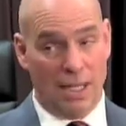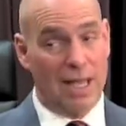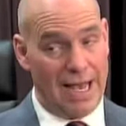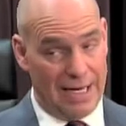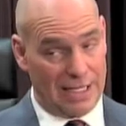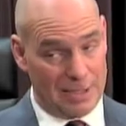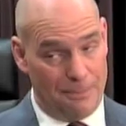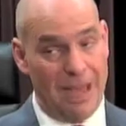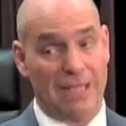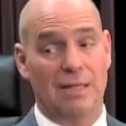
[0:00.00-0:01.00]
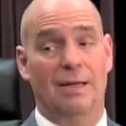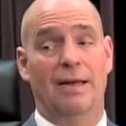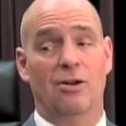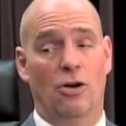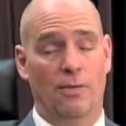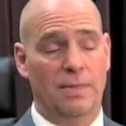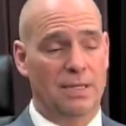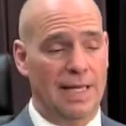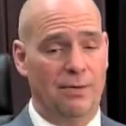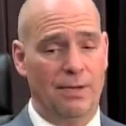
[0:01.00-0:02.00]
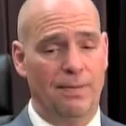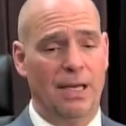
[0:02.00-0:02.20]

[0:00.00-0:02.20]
had expected and hoped that they would